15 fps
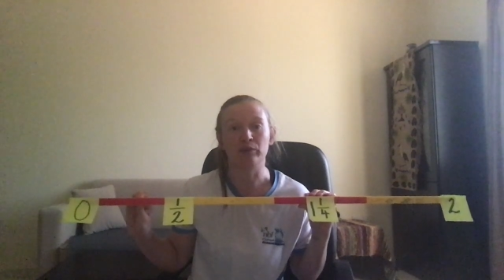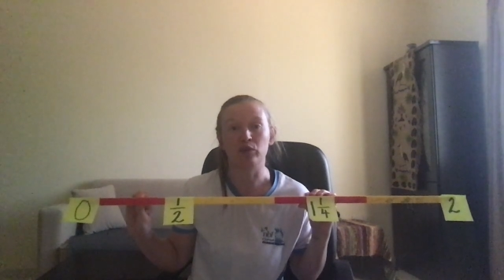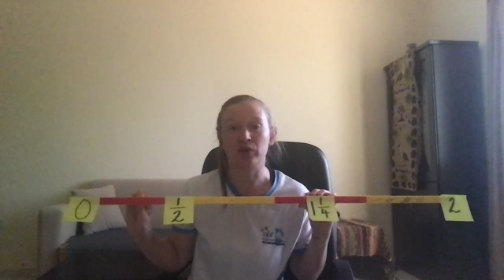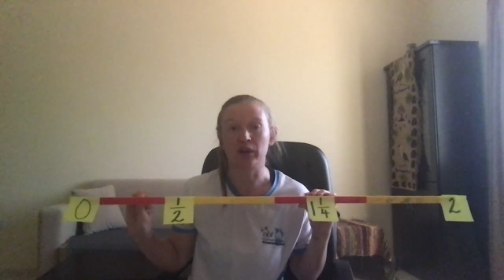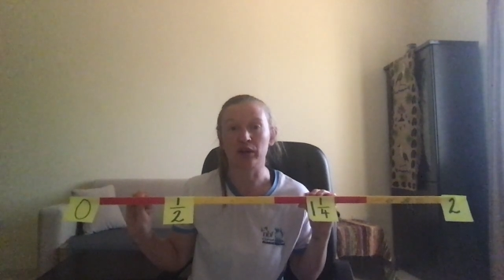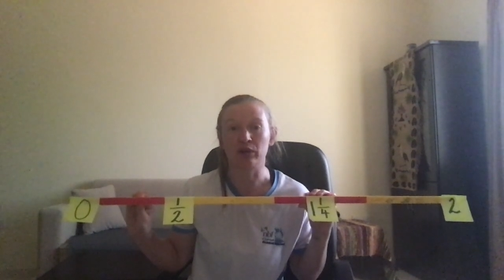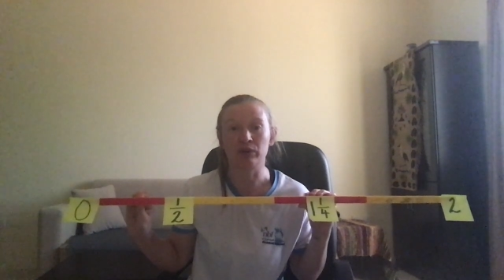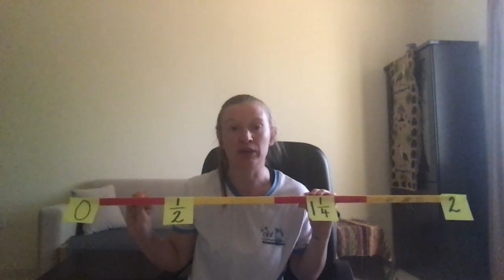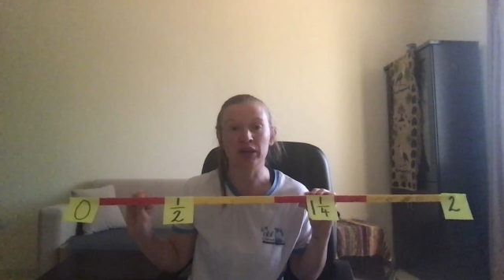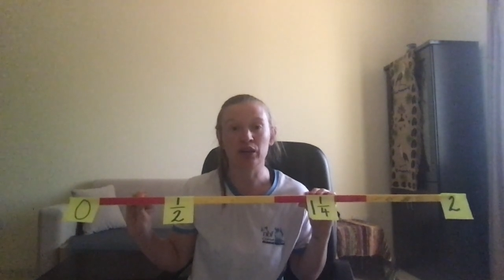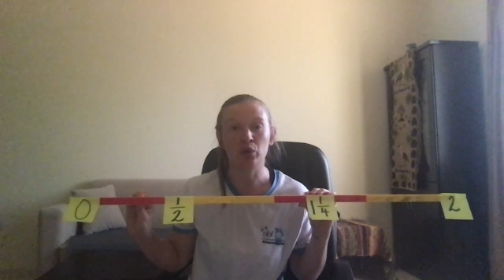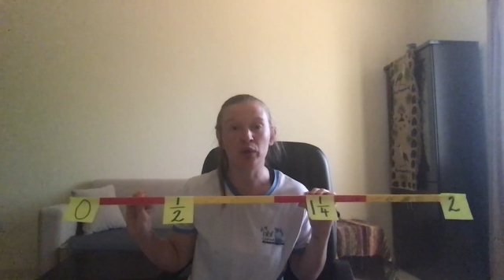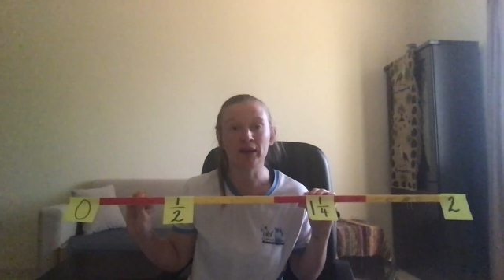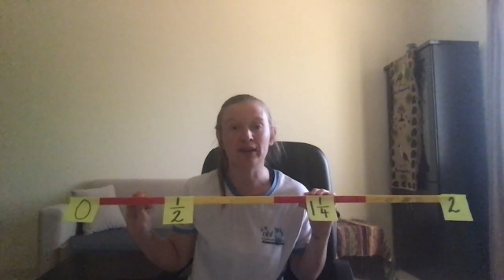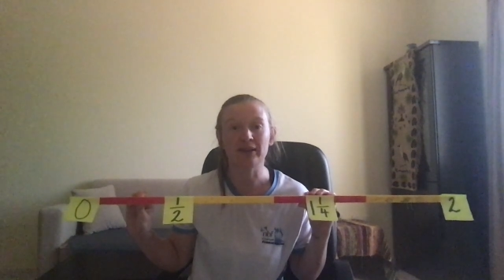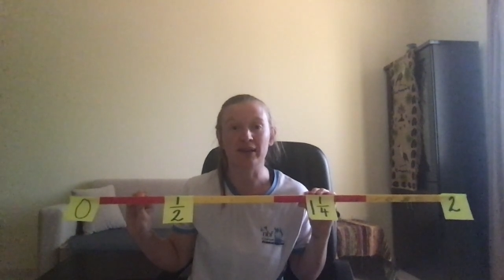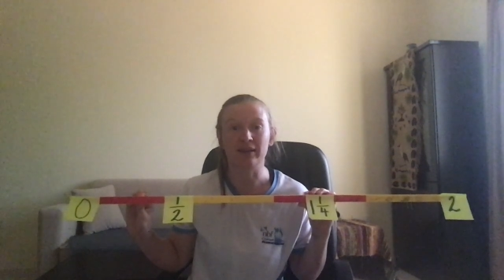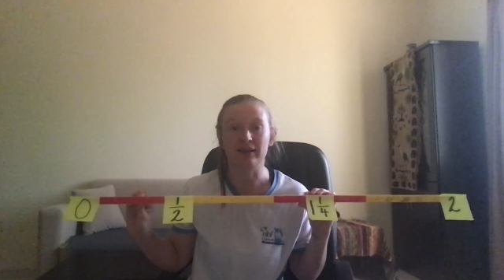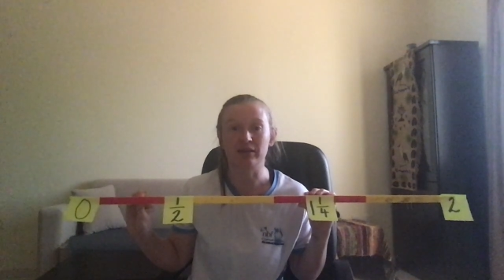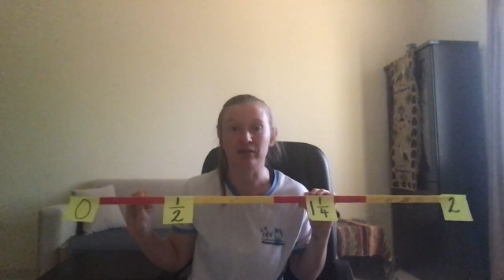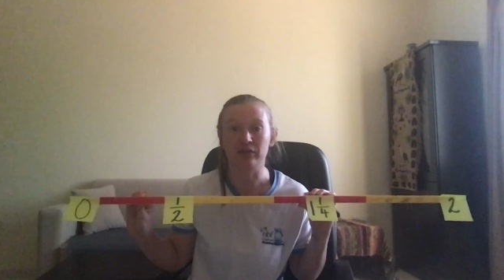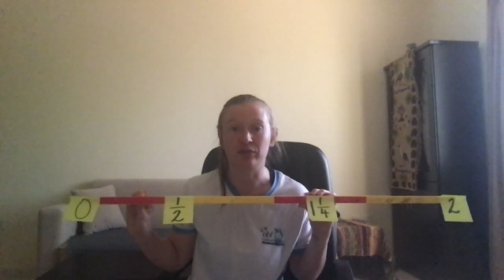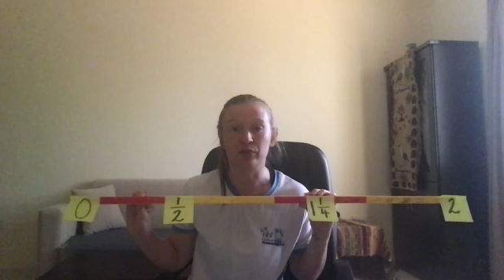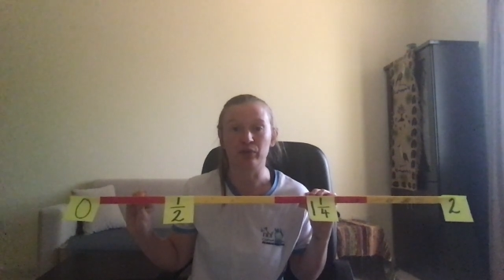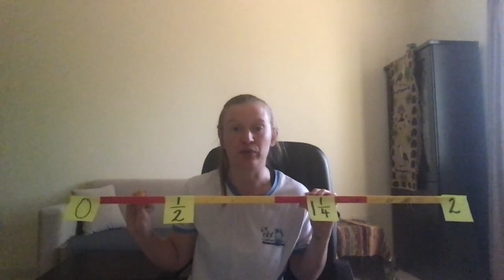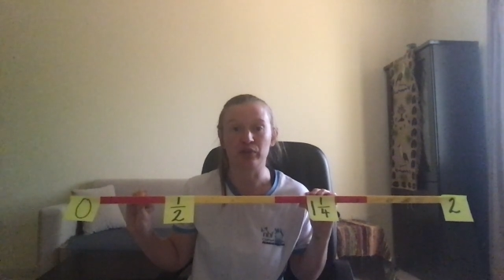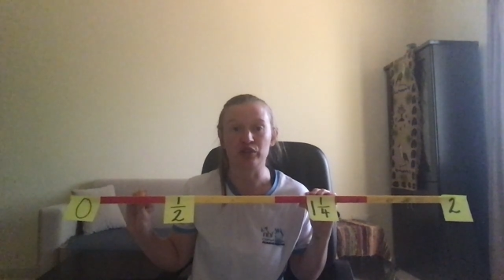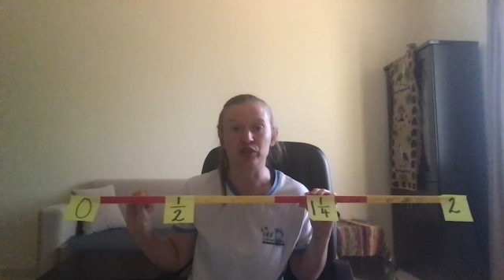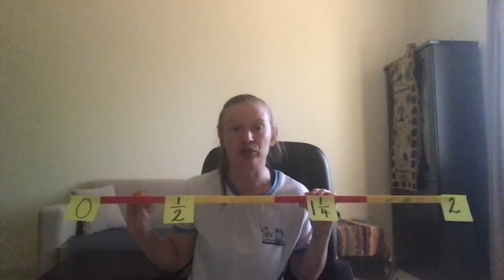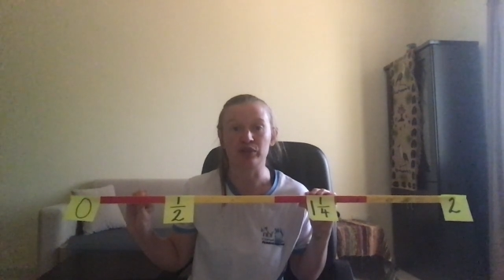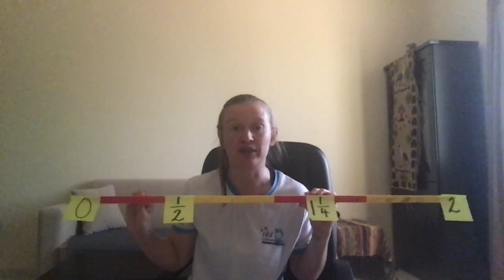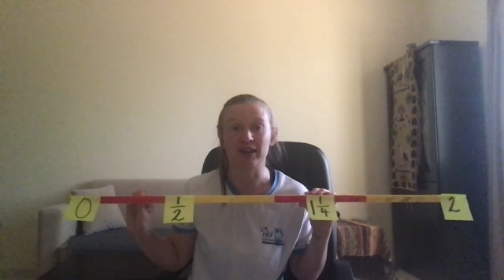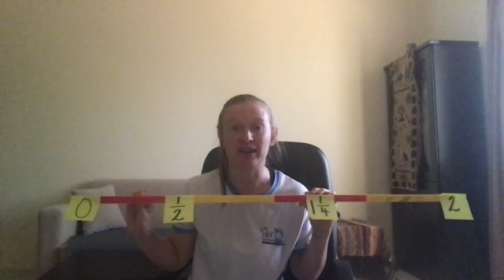You'll get a really quick sense of the children's